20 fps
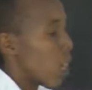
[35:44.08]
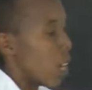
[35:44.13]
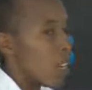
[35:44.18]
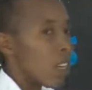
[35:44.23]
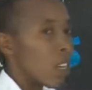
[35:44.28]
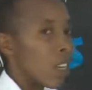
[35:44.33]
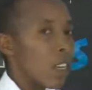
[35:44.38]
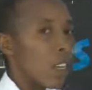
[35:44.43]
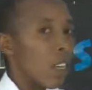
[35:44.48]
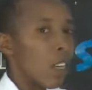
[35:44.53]

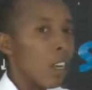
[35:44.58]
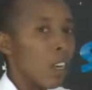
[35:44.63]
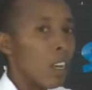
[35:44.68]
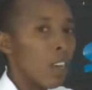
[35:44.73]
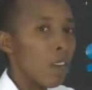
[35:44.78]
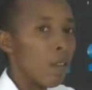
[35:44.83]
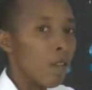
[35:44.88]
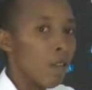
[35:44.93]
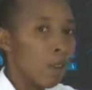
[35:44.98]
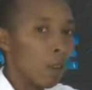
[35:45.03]
that
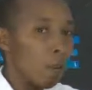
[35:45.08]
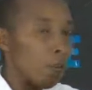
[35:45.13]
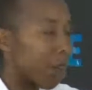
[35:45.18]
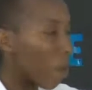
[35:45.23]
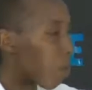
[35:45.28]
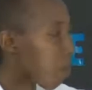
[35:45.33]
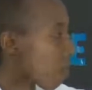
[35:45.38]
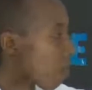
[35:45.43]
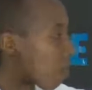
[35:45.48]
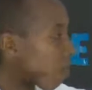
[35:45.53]
from
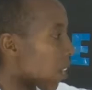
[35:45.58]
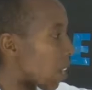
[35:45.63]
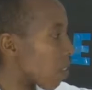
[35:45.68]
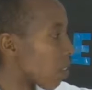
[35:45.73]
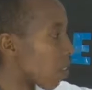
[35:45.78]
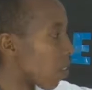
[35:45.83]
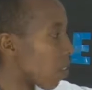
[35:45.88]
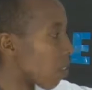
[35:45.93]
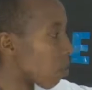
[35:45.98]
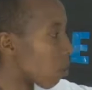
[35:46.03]
the
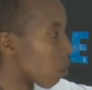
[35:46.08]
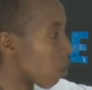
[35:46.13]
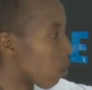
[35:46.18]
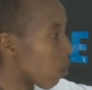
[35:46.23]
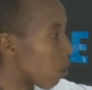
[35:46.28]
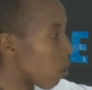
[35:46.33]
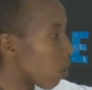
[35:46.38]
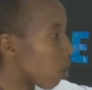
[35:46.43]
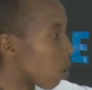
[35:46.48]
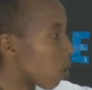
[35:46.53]
previous lesson,
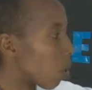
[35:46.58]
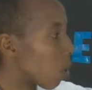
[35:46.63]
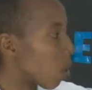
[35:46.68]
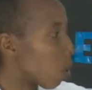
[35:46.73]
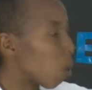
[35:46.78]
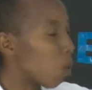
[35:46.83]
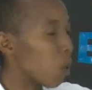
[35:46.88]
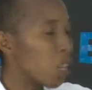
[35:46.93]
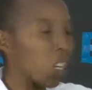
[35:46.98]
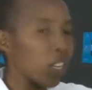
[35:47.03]

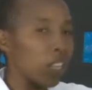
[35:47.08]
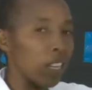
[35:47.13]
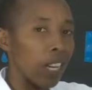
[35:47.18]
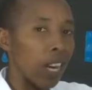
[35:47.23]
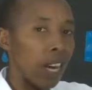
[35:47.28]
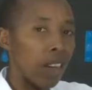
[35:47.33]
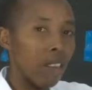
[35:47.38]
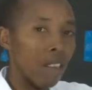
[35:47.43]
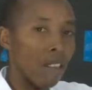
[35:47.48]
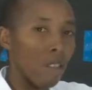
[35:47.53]
we
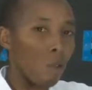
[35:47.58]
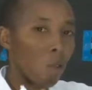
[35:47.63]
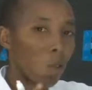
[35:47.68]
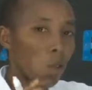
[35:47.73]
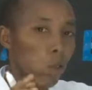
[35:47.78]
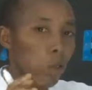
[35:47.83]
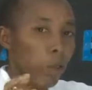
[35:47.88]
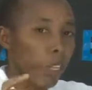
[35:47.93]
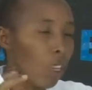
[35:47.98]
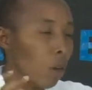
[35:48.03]
discussed
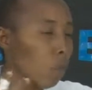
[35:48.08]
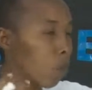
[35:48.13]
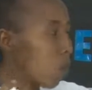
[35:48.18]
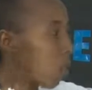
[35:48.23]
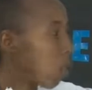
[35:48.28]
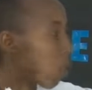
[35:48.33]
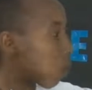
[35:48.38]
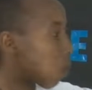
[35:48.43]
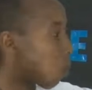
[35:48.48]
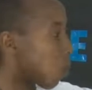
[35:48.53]
those
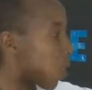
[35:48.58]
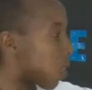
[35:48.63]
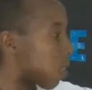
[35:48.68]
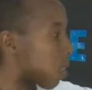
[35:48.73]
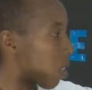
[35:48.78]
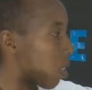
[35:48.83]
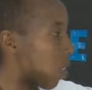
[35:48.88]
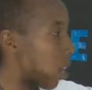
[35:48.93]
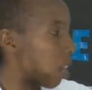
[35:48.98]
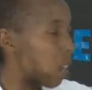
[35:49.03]
metabolic
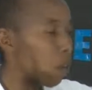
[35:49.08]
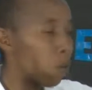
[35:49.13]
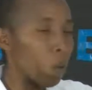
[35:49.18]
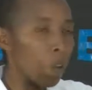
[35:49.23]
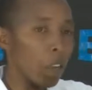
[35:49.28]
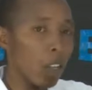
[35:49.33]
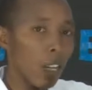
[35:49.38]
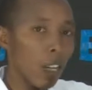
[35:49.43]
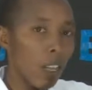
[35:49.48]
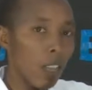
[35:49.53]
wastes, and we
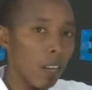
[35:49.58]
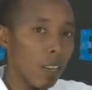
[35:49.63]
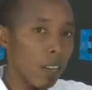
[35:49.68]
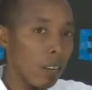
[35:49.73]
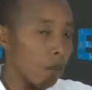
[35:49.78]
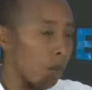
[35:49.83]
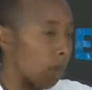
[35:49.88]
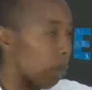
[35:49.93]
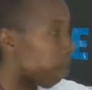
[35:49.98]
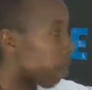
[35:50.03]
said
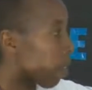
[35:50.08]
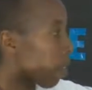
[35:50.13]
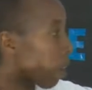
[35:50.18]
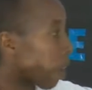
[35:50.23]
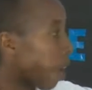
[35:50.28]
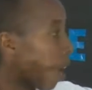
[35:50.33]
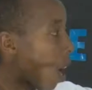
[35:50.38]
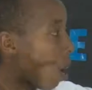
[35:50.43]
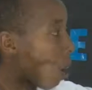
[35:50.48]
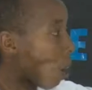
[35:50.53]
that
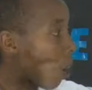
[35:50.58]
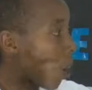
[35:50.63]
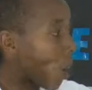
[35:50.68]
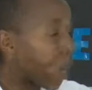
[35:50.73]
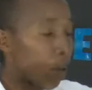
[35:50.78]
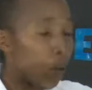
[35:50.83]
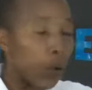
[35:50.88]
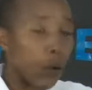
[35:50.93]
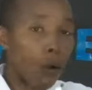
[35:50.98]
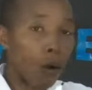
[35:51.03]

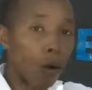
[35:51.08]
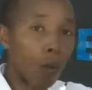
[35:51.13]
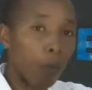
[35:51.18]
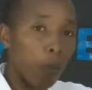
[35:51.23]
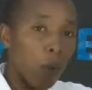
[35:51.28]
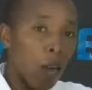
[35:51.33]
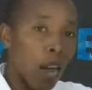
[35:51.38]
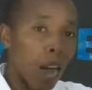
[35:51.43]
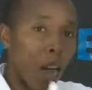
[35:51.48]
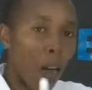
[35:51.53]
when you
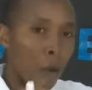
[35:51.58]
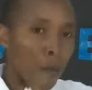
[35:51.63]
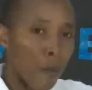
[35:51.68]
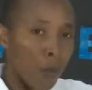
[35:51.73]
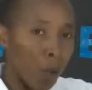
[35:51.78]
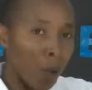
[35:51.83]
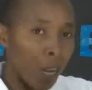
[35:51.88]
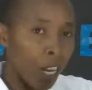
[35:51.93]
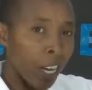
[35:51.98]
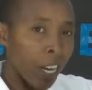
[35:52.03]
compare
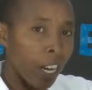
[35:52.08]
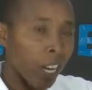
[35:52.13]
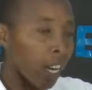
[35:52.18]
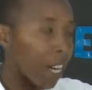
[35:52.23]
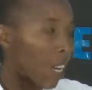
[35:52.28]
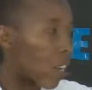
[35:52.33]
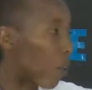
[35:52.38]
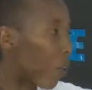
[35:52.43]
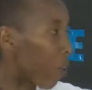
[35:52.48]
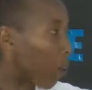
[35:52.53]
ammonia
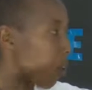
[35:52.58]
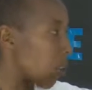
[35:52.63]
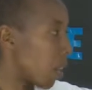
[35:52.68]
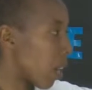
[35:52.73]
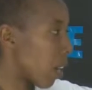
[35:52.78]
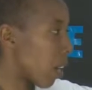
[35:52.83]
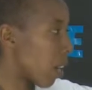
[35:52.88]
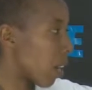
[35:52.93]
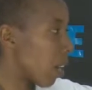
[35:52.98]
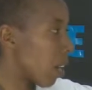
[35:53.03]
and
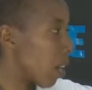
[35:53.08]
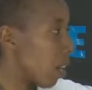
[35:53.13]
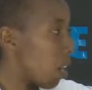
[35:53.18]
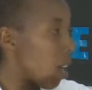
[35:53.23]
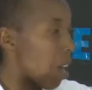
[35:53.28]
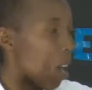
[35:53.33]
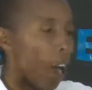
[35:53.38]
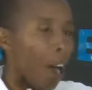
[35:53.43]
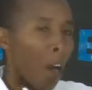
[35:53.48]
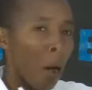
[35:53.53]
urea,
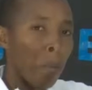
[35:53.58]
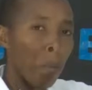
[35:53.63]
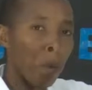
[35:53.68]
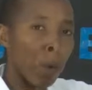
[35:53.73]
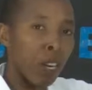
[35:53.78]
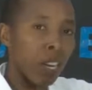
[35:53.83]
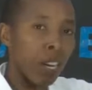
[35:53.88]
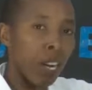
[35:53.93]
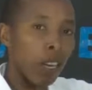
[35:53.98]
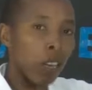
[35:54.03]

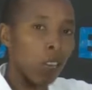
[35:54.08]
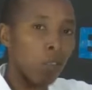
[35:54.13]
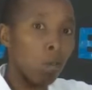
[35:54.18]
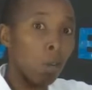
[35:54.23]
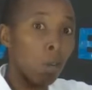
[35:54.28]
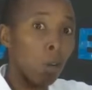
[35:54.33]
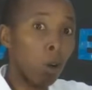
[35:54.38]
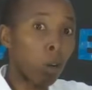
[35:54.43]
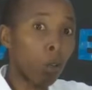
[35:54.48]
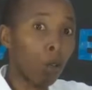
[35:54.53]
ammonia is
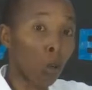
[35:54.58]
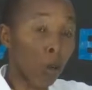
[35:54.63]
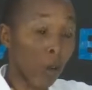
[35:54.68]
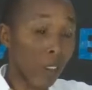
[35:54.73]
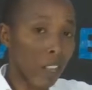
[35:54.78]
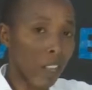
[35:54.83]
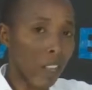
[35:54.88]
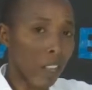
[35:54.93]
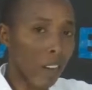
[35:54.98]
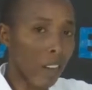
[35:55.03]
more
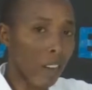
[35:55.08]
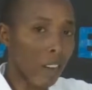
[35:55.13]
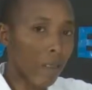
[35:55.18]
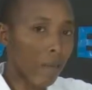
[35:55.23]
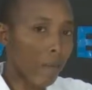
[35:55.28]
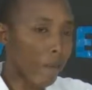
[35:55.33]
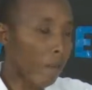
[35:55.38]
toxic.